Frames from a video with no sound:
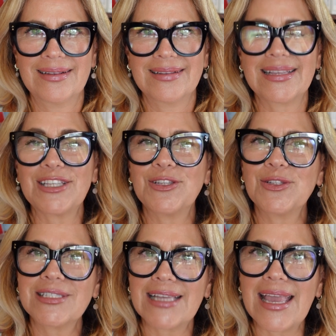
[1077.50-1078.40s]
that you
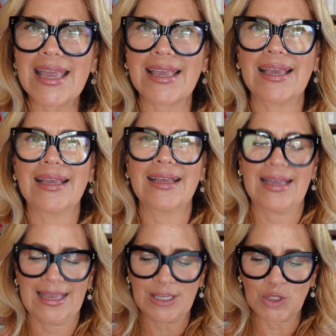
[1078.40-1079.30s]
take
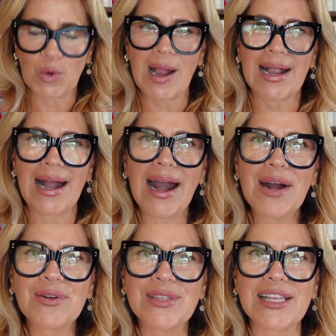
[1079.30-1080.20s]
into
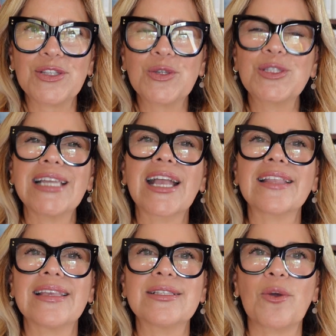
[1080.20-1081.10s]
account and you take
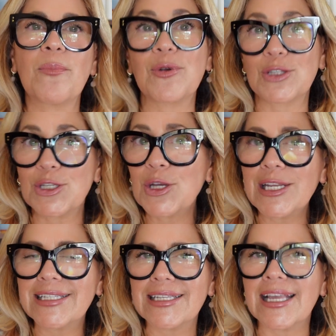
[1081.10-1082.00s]
this
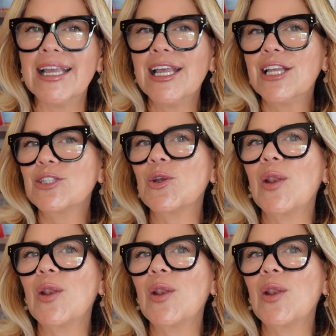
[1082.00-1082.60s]
opportunity to